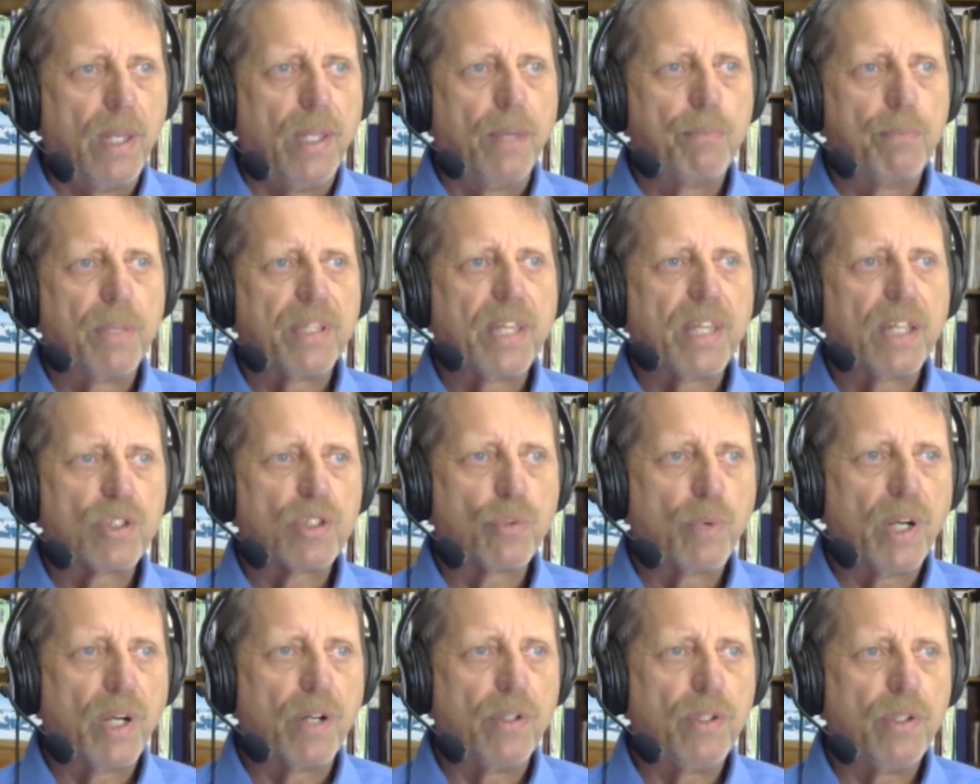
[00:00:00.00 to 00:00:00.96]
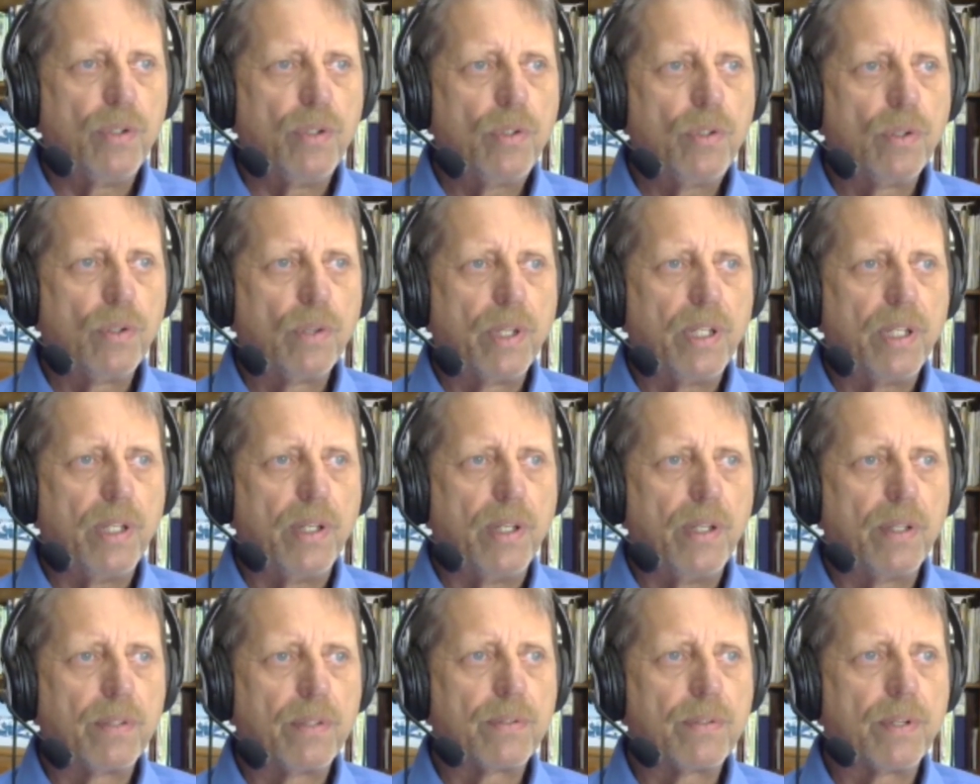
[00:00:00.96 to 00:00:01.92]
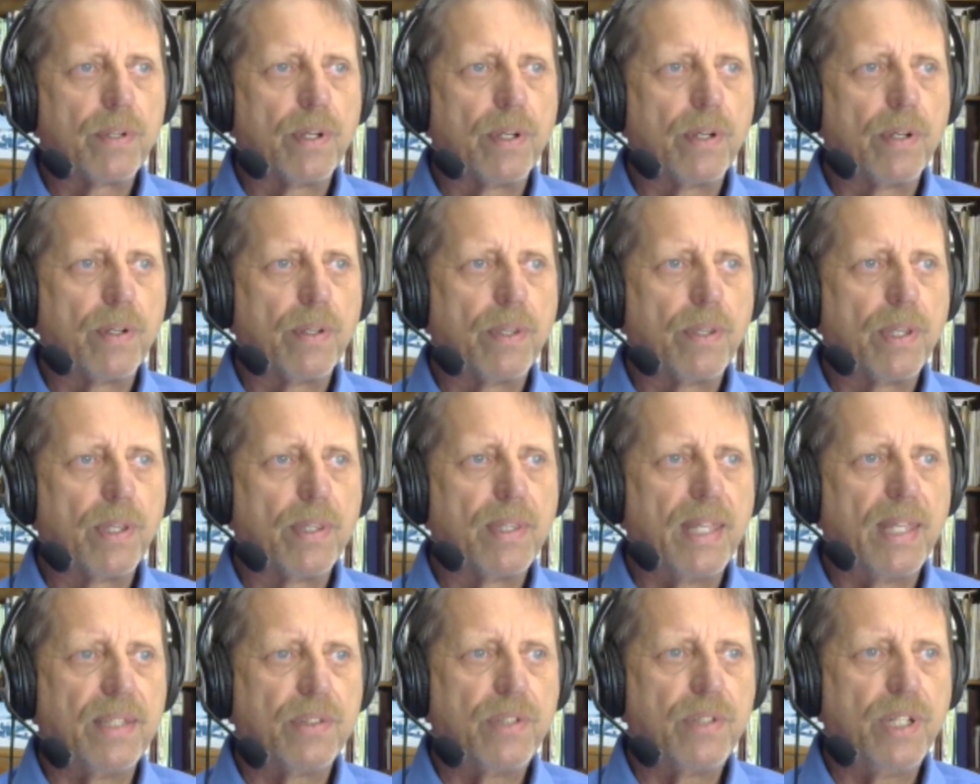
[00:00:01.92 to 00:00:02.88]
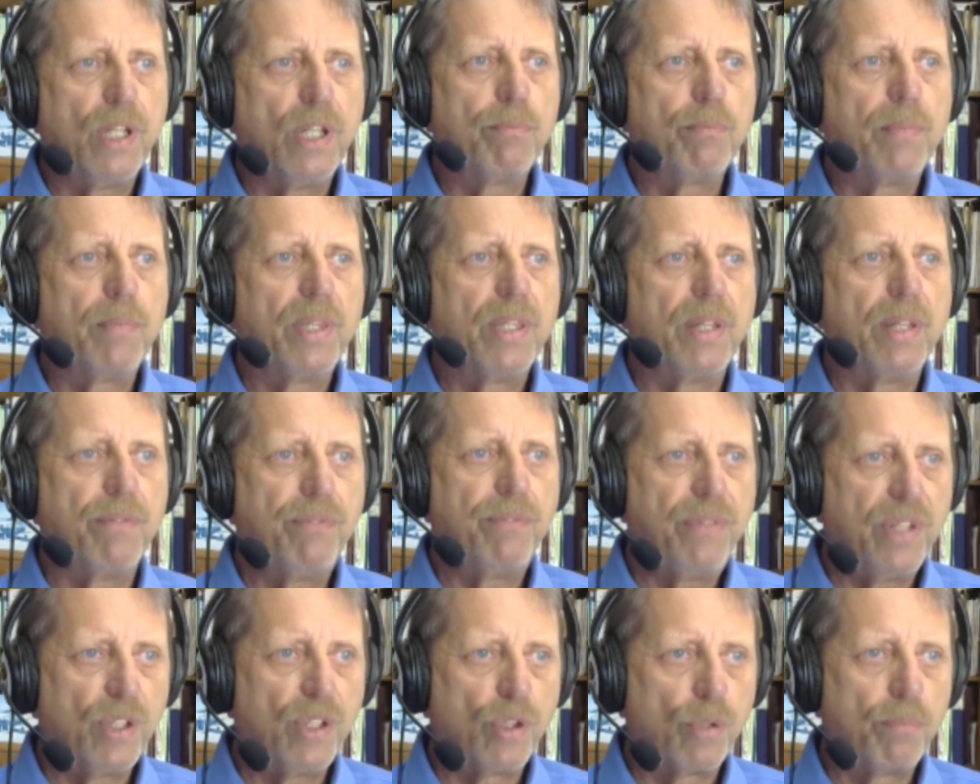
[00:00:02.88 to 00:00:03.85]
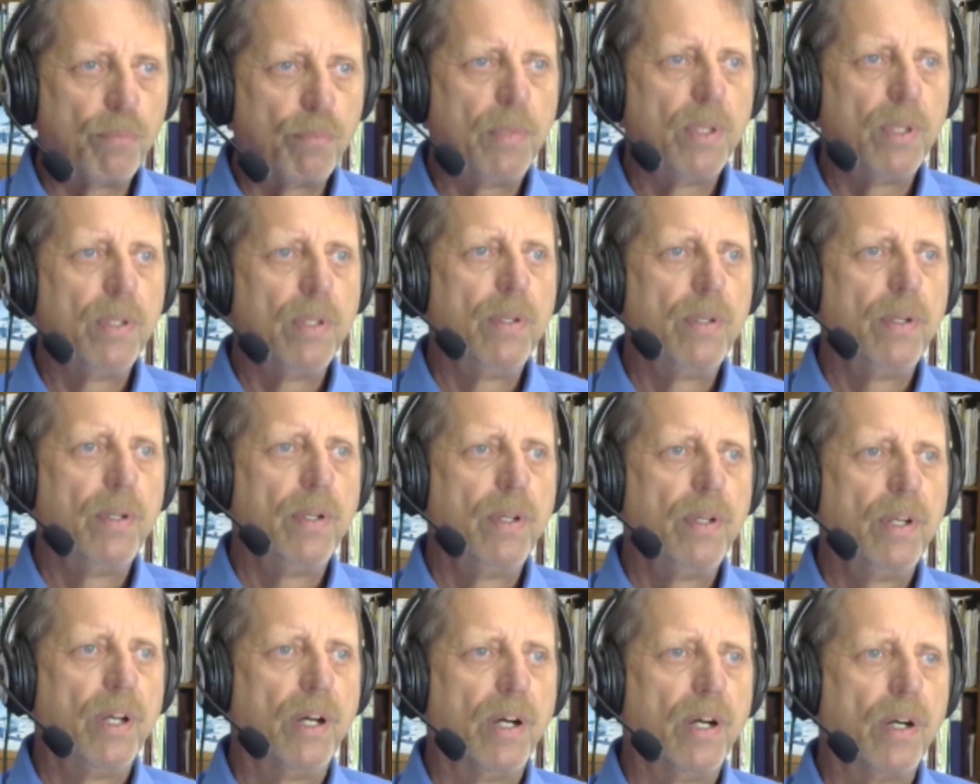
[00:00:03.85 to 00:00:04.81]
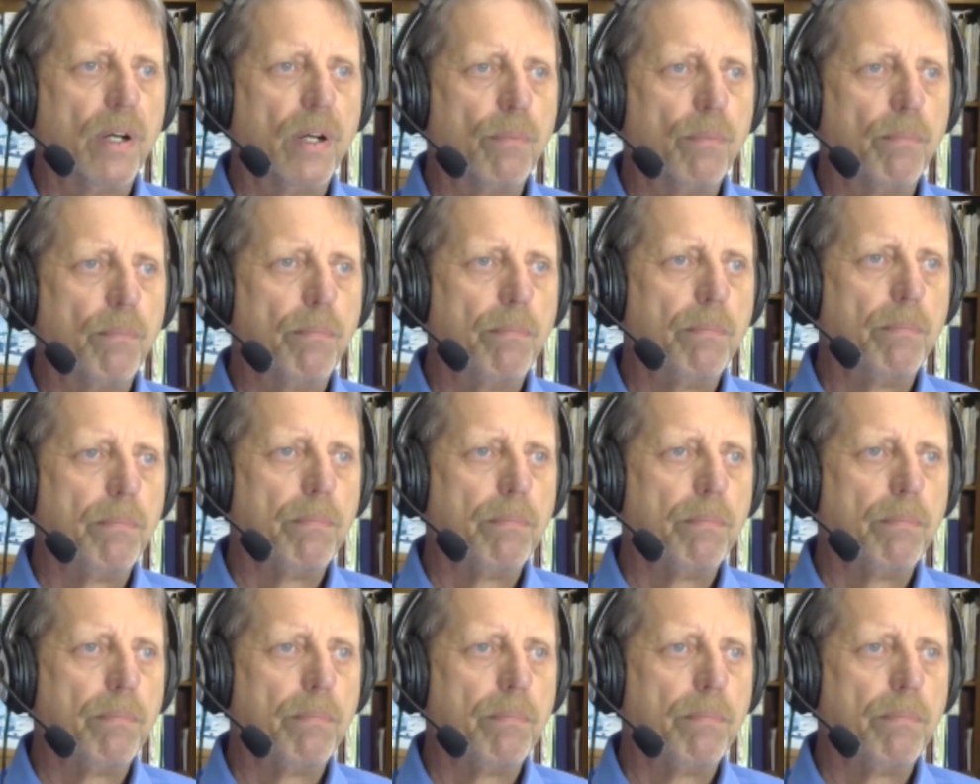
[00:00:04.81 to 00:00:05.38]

that's rare. Usually it's they see them, they feel them.